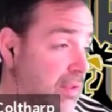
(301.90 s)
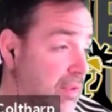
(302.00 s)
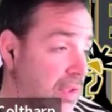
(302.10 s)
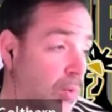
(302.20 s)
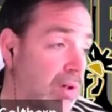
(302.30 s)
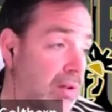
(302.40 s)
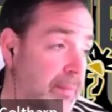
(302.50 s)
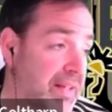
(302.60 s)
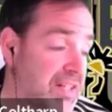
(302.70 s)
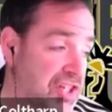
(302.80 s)
Well, I
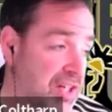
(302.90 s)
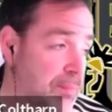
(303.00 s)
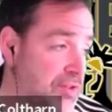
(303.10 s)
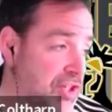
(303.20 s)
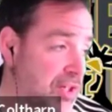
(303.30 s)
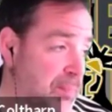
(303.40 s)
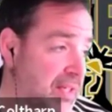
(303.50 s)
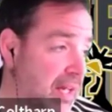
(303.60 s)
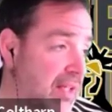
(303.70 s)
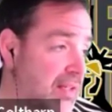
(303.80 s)
mean, Chip Kelly is